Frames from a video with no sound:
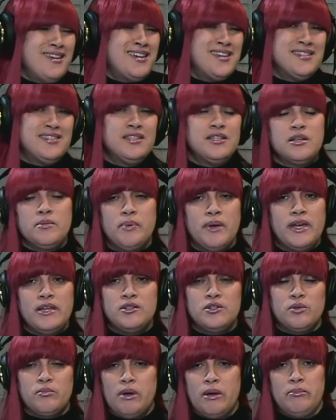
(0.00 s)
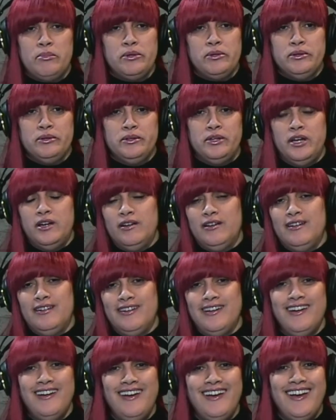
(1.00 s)
guess it depends on my mood.
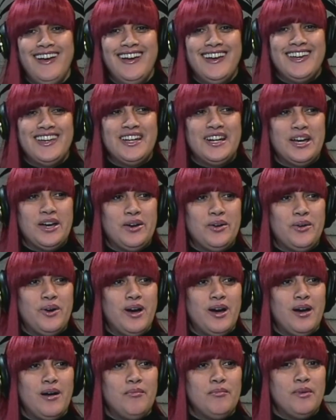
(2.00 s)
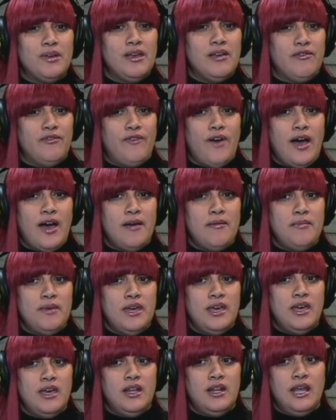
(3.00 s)
You know, if I'm
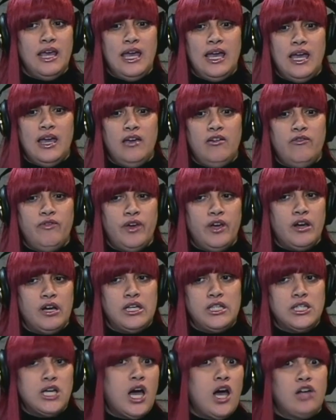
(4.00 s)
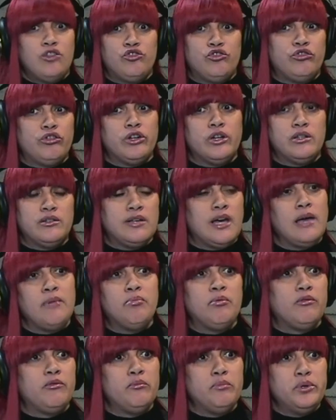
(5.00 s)
in a very tantra type
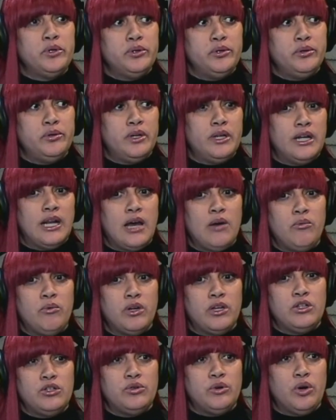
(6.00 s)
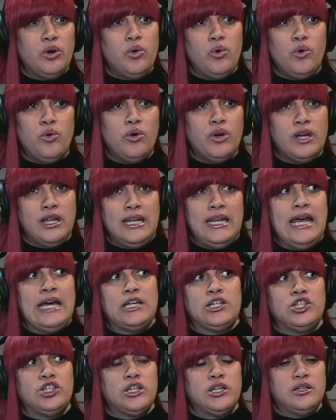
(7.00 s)
of mood and I want to do a whole
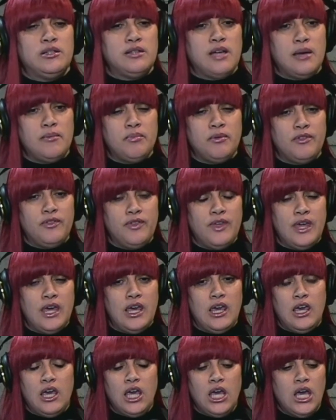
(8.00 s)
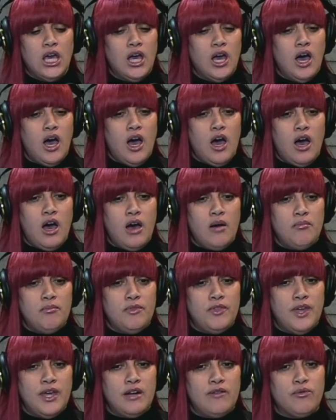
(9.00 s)
connection type of thing,
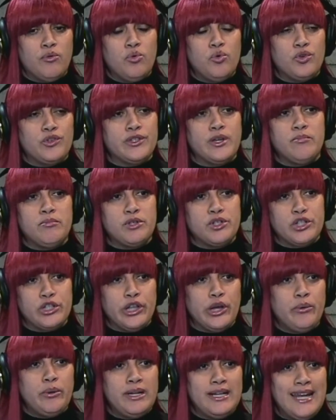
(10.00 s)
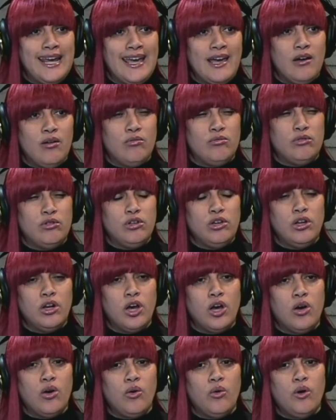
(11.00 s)
then of course I'm going to slow it down, you
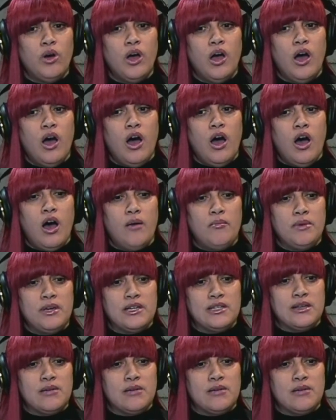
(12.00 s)
know, because